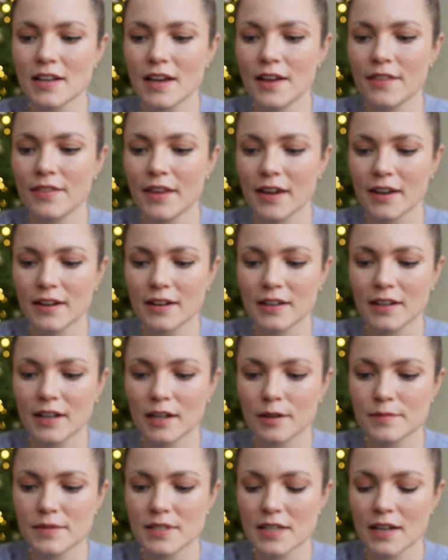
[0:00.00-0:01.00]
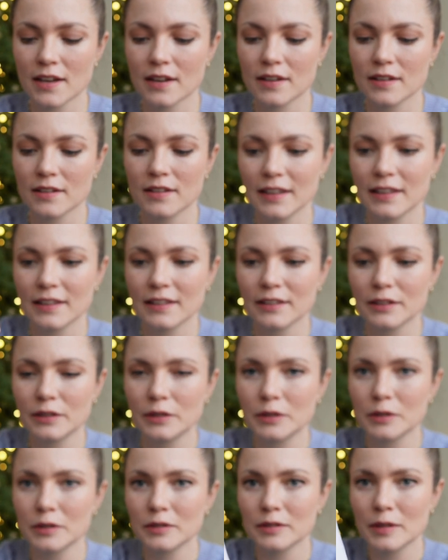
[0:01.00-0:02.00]
and then it comes in a
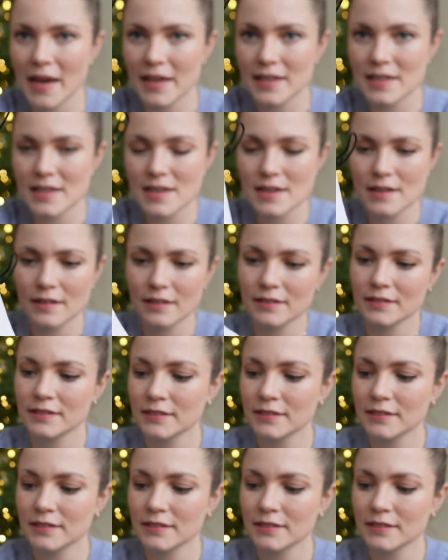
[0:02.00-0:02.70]
little baggie.